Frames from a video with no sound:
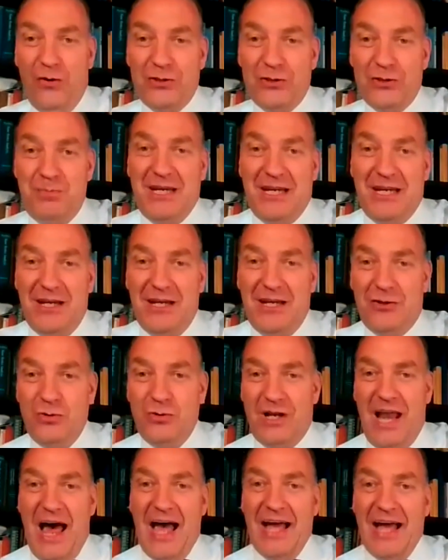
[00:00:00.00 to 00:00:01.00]
speaking
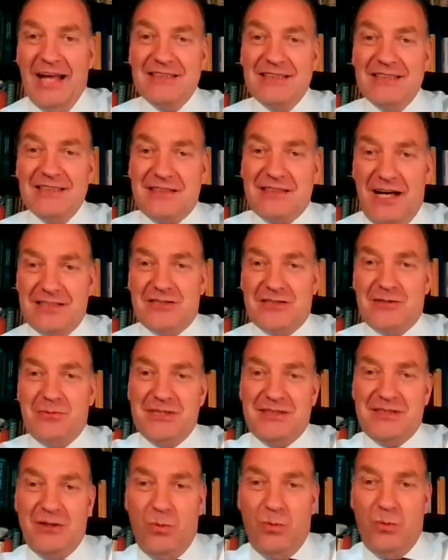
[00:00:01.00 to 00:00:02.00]
to clients,
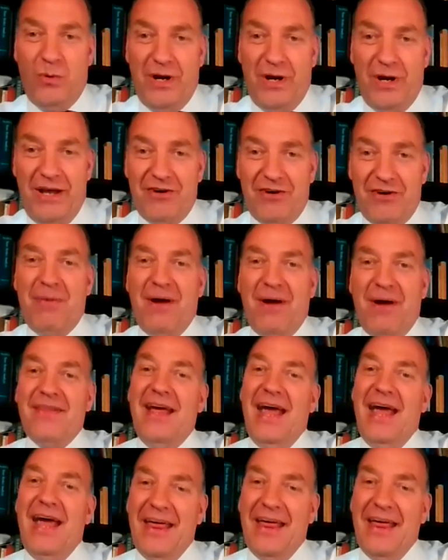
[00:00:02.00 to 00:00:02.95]
customers, and whatever, but